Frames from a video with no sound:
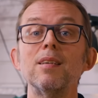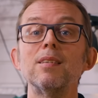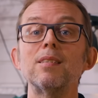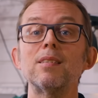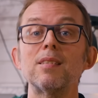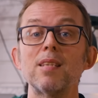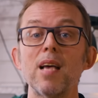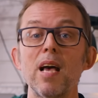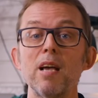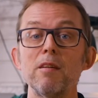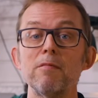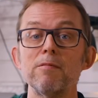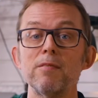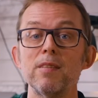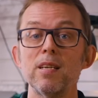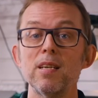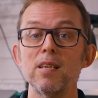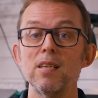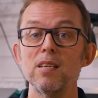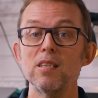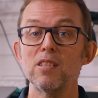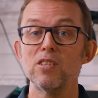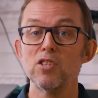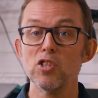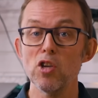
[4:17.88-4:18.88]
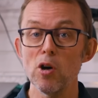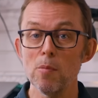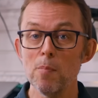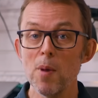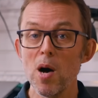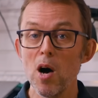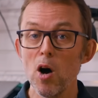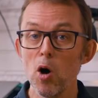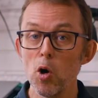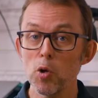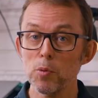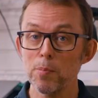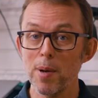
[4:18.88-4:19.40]
safety. Some
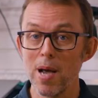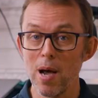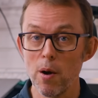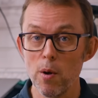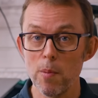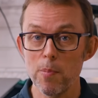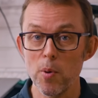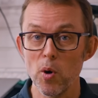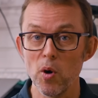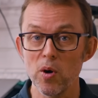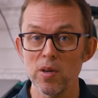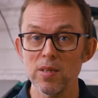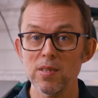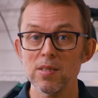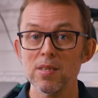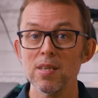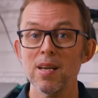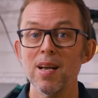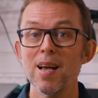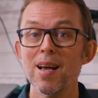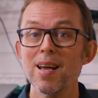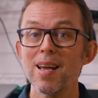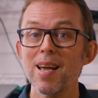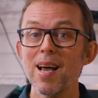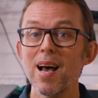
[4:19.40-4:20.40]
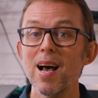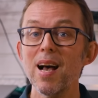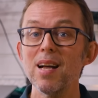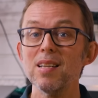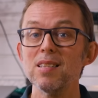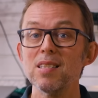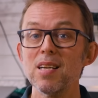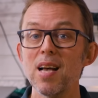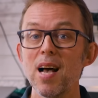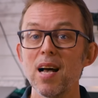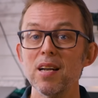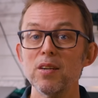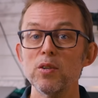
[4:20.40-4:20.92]
old power points
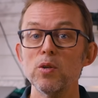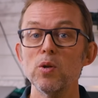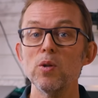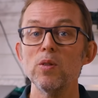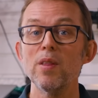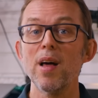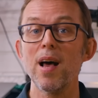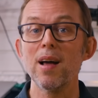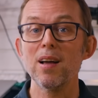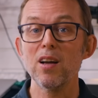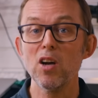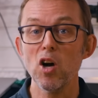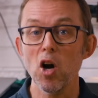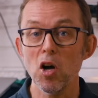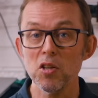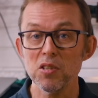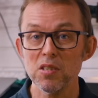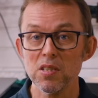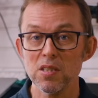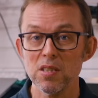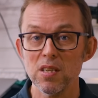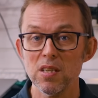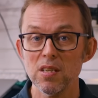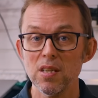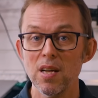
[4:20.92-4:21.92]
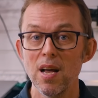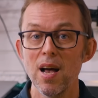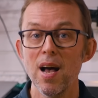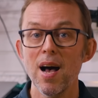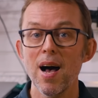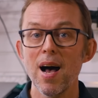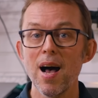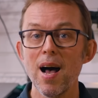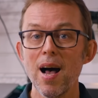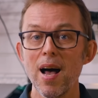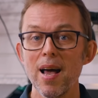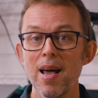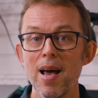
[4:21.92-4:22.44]
can't handle that constant
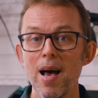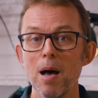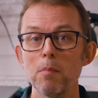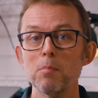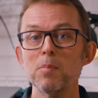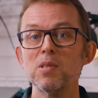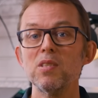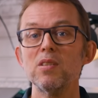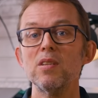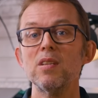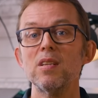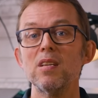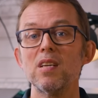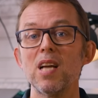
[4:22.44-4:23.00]
high amps that